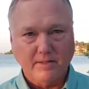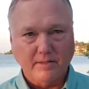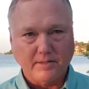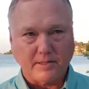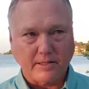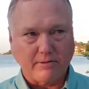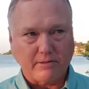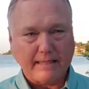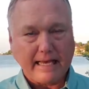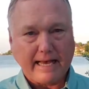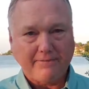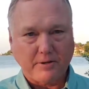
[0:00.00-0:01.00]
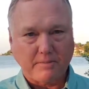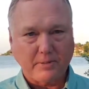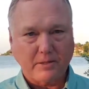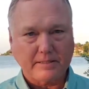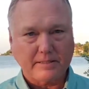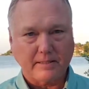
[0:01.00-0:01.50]
So you already have your
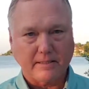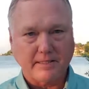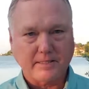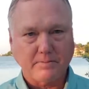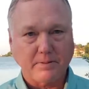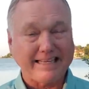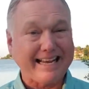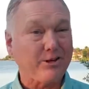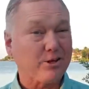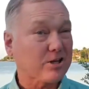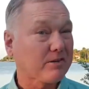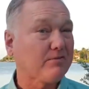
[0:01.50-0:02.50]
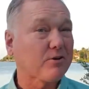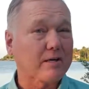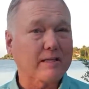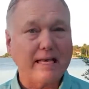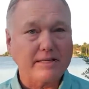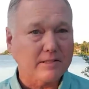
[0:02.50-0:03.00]
bulleted list, but now you're
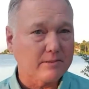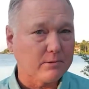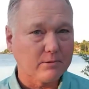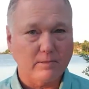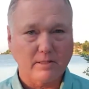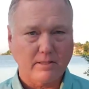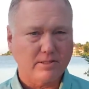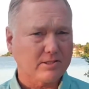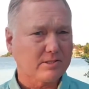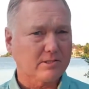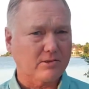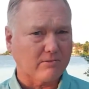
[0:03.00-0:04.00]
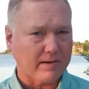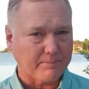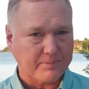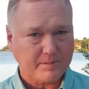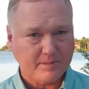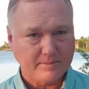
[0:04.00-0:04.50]
converting that to a
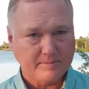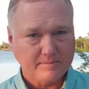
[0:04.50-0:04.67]
script.